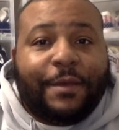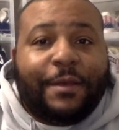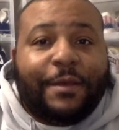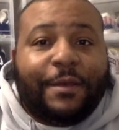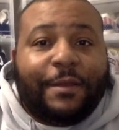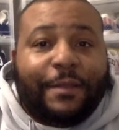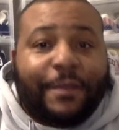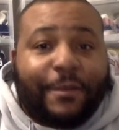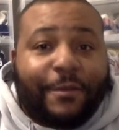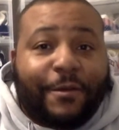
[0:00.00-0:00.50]

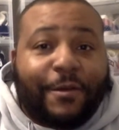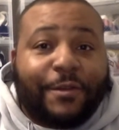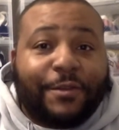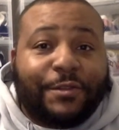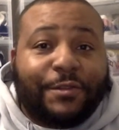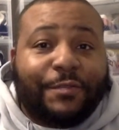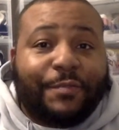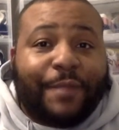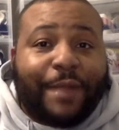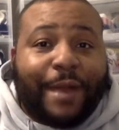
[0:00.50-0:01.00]
They were
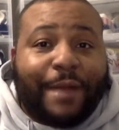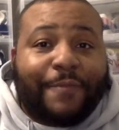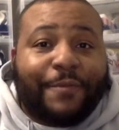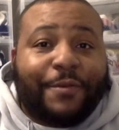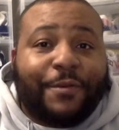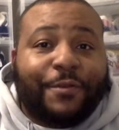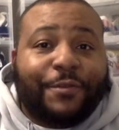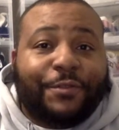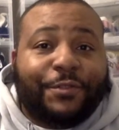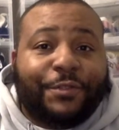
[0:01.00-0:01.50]
also pop
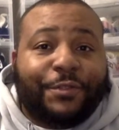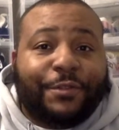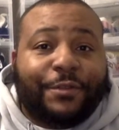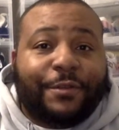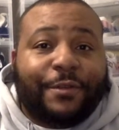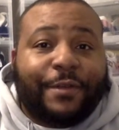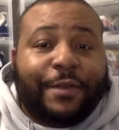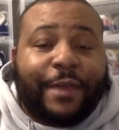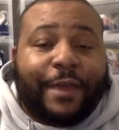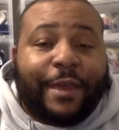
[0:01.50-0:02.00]
culture
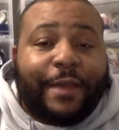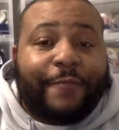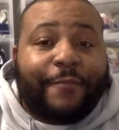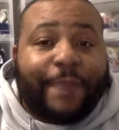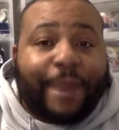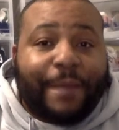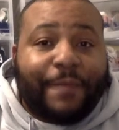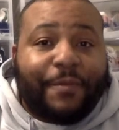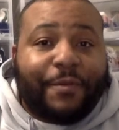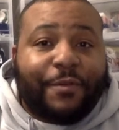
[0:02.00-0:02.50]
and
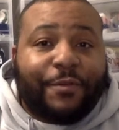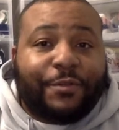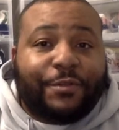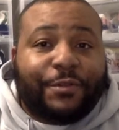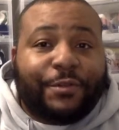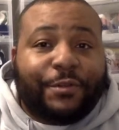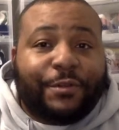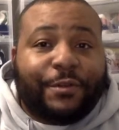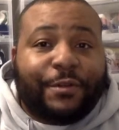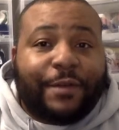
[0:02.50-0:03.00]
rap
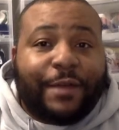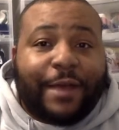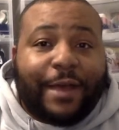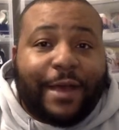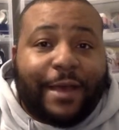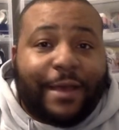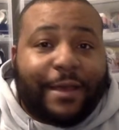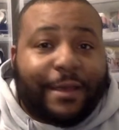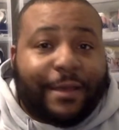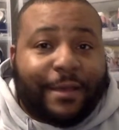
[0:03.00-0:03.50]
culture
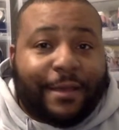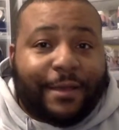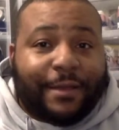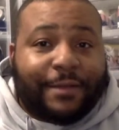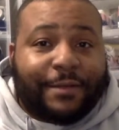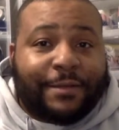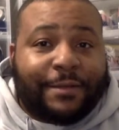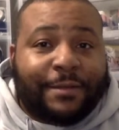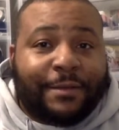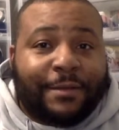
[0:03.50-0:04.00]

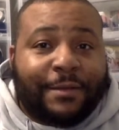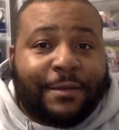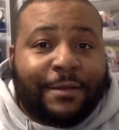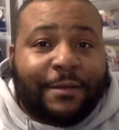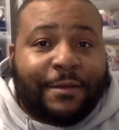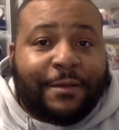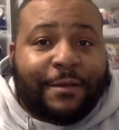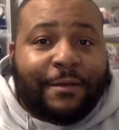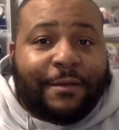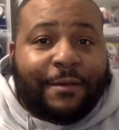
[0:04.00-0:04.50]
icons.
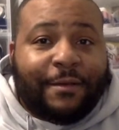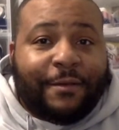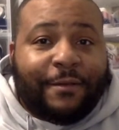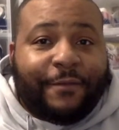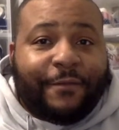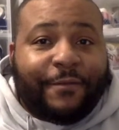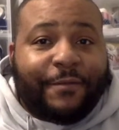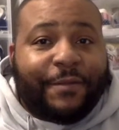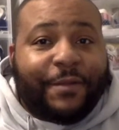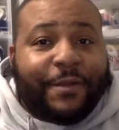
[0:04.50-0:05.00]

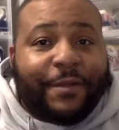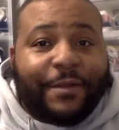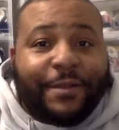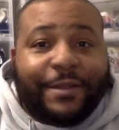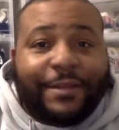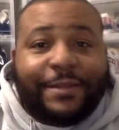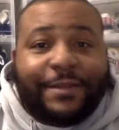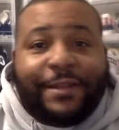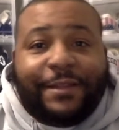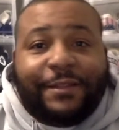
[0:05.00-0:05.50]
From the
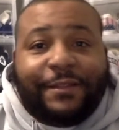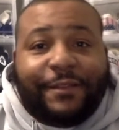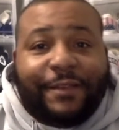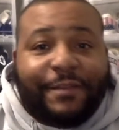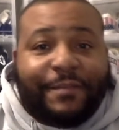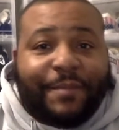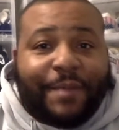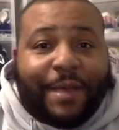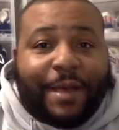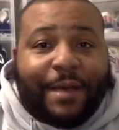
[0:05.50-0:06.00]
earliest days of
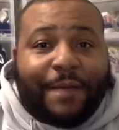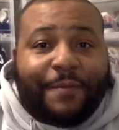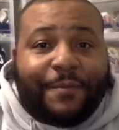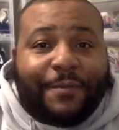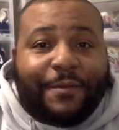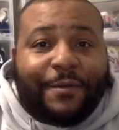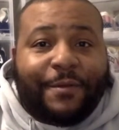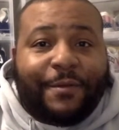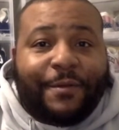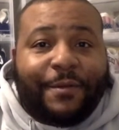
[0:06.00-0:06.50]
hip-hop,
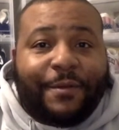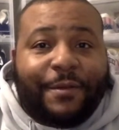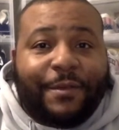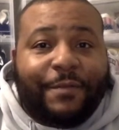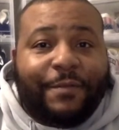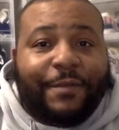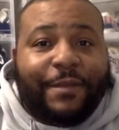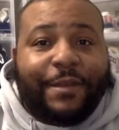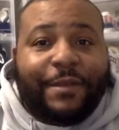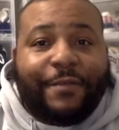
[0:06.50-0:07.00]
you
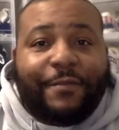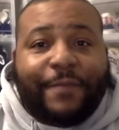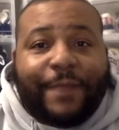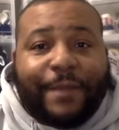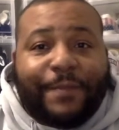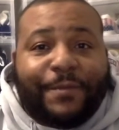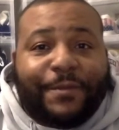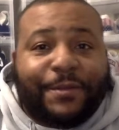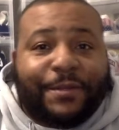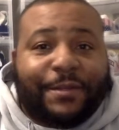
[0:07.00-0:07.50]
would hear
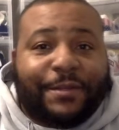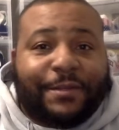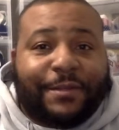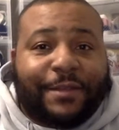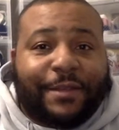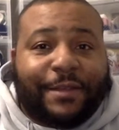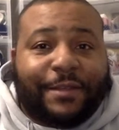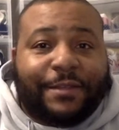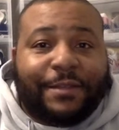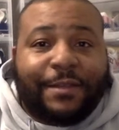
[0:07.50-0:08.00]
rappers such
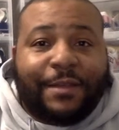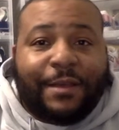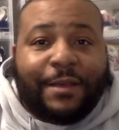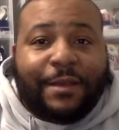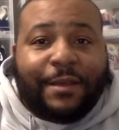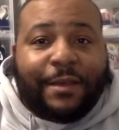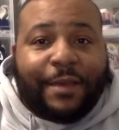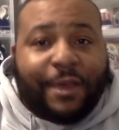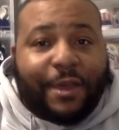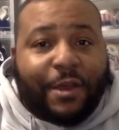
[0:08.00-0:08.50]
as
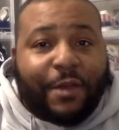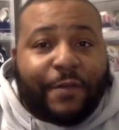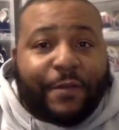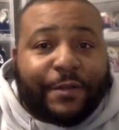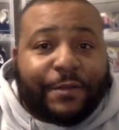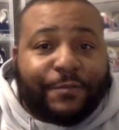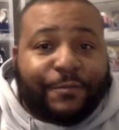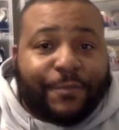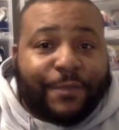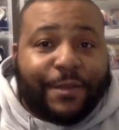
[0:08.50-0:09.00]

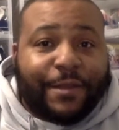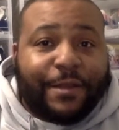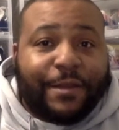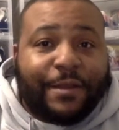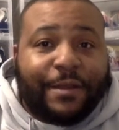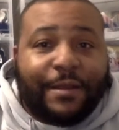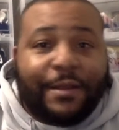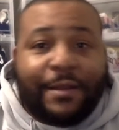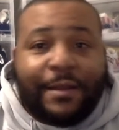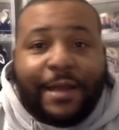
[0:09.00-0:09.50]
KRS-One,
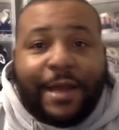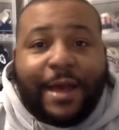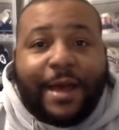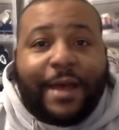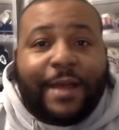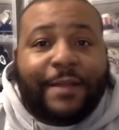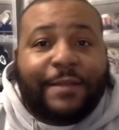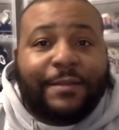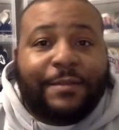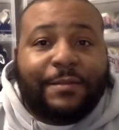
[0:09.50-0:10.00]

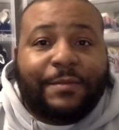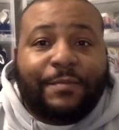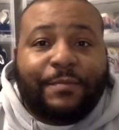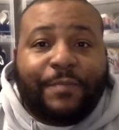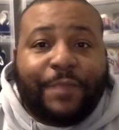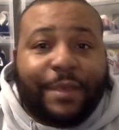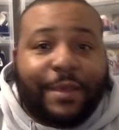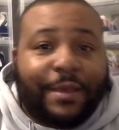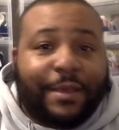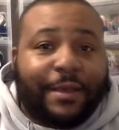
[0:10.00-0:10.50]
Nas,
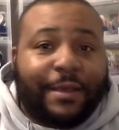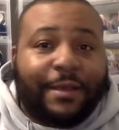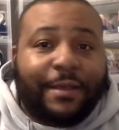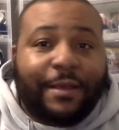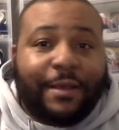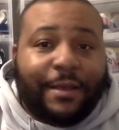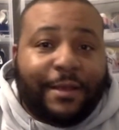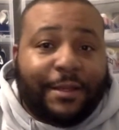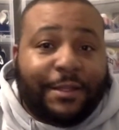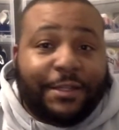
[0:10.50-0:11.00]
Biggie,
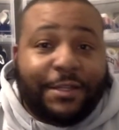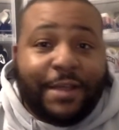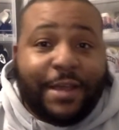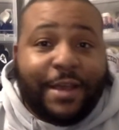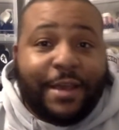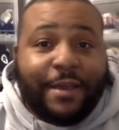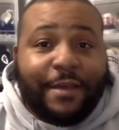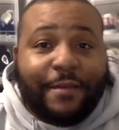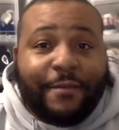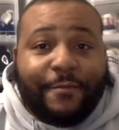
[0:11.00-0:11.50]

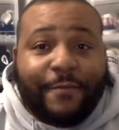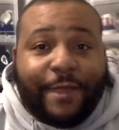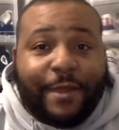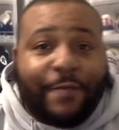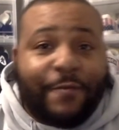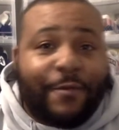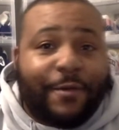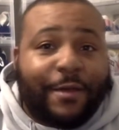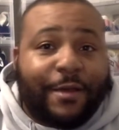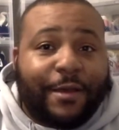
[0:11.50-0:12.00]
Jay,
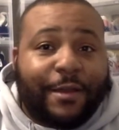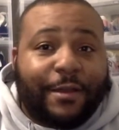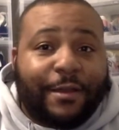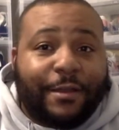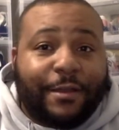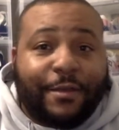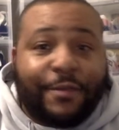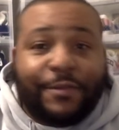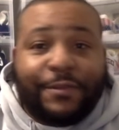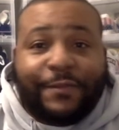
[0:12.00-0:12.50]
Raekwon,
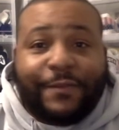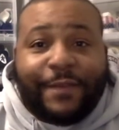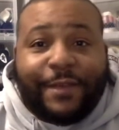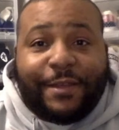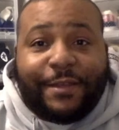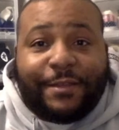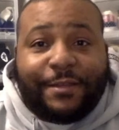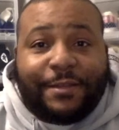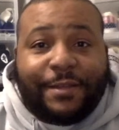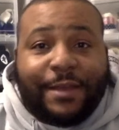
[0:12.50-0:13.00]

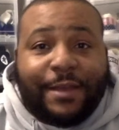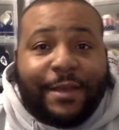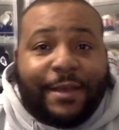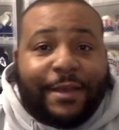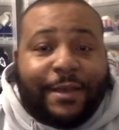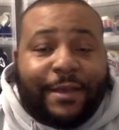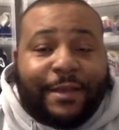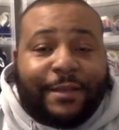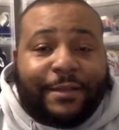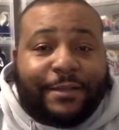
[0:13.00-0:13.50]
Ghostface,
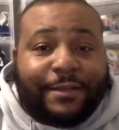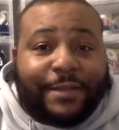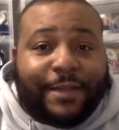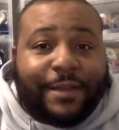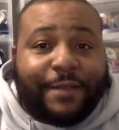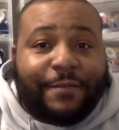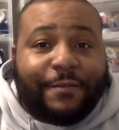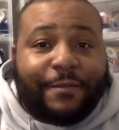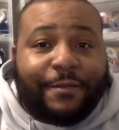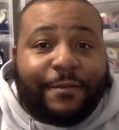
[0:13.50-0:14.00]

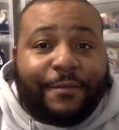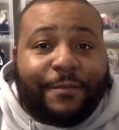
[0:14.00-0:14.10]
etc.